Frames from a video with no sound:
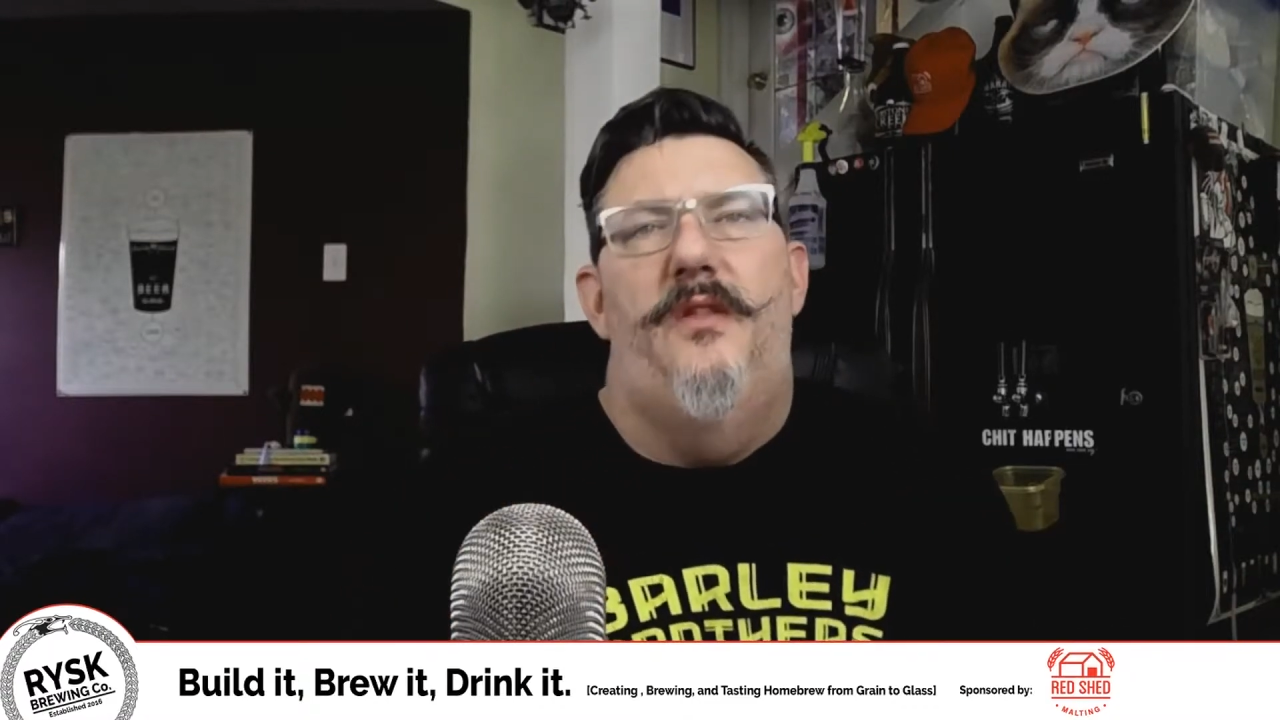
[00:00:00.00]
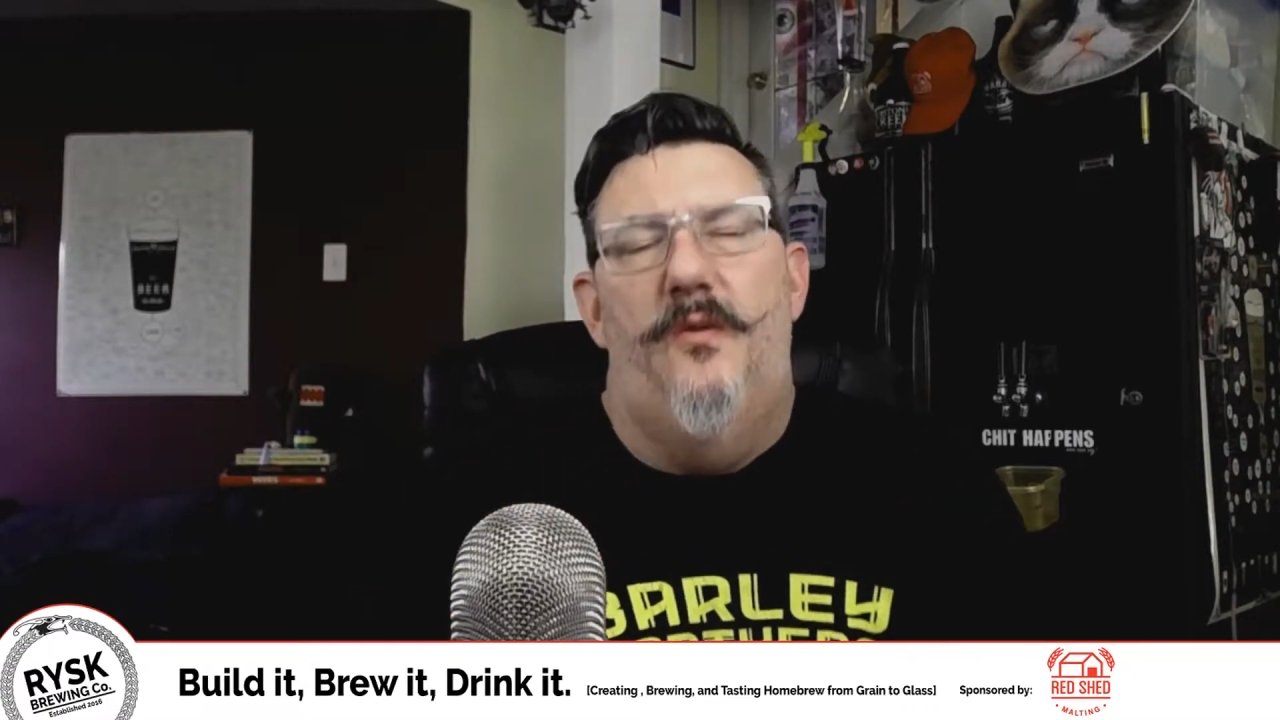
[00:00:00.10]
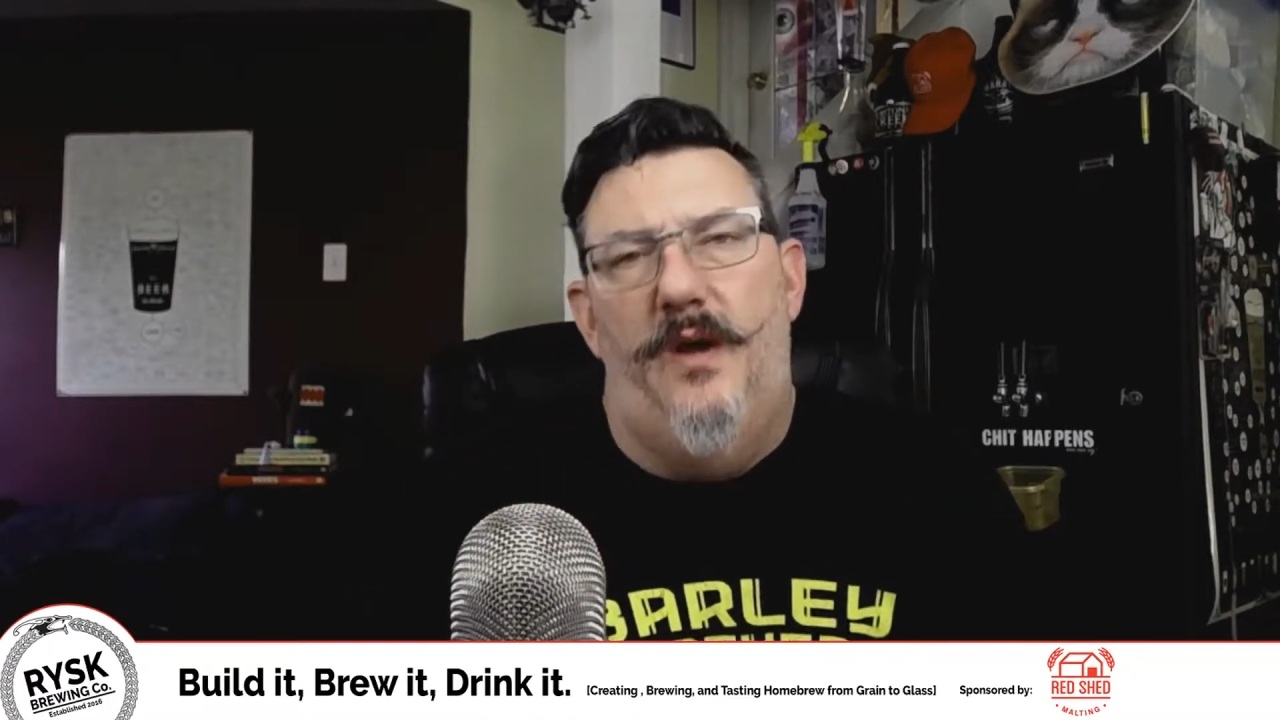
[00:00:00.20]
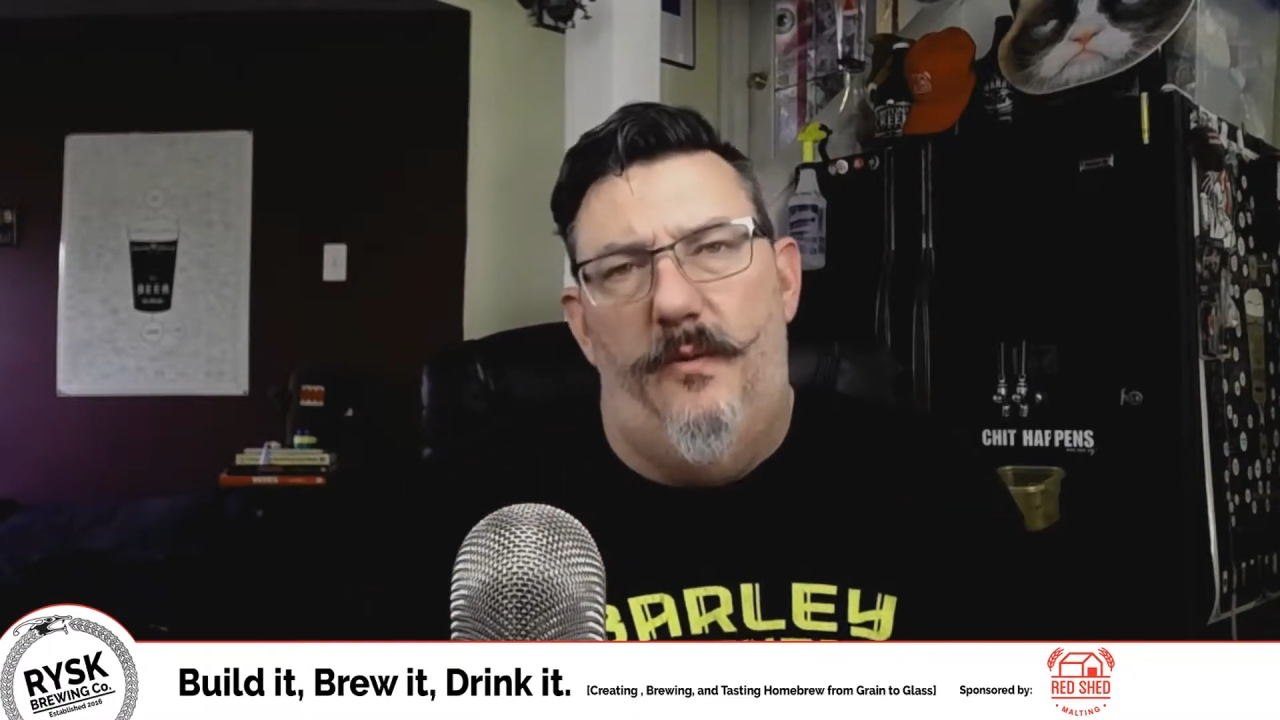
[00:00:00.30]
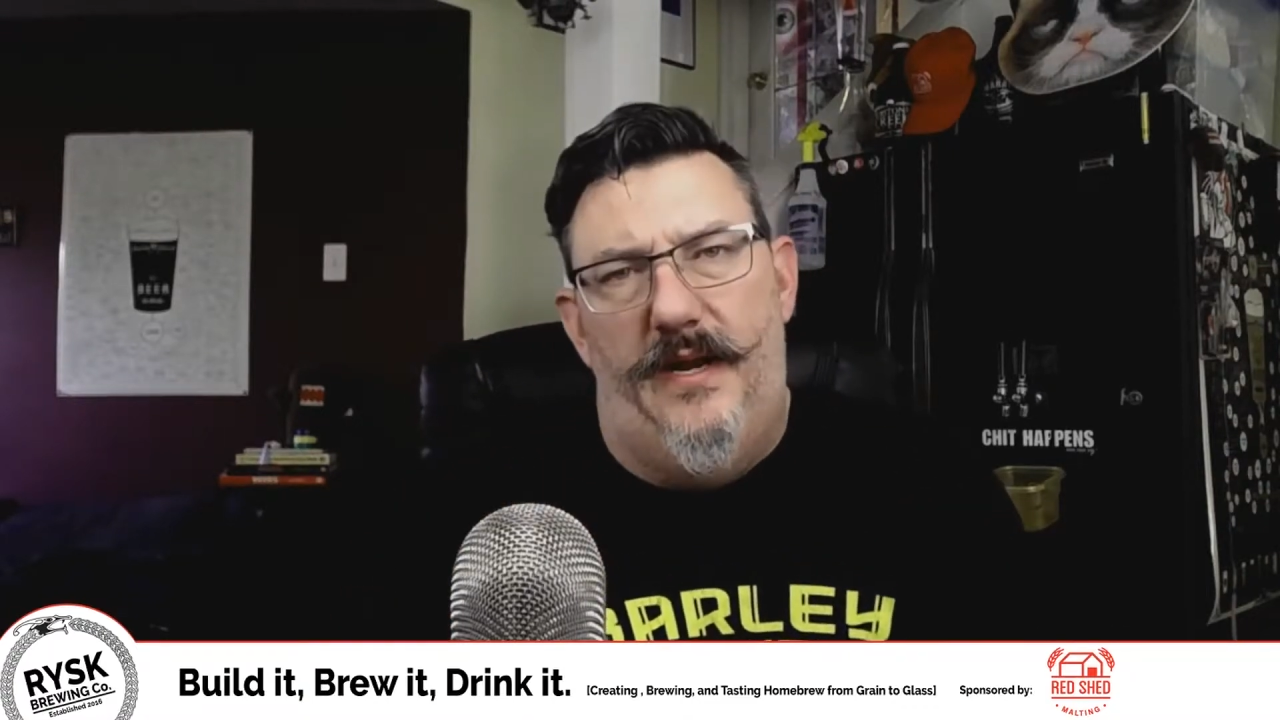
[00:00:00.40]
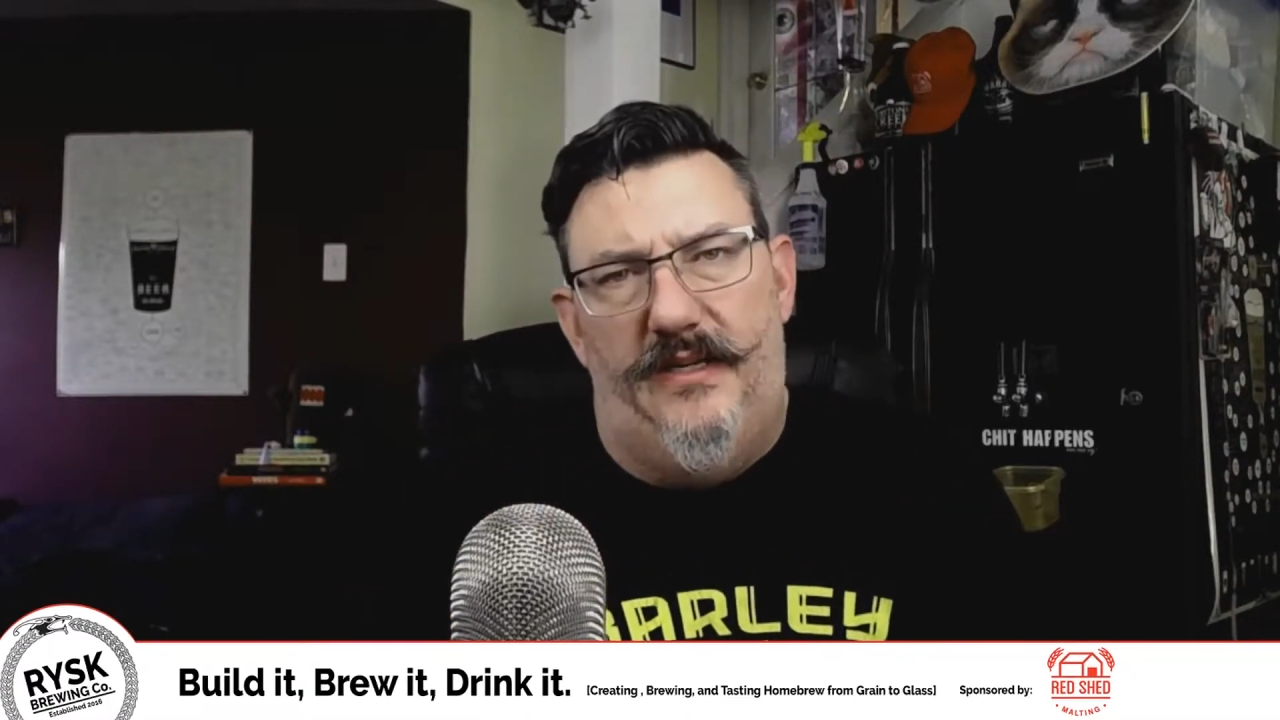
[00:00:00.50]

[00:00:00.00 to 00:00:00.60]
the way we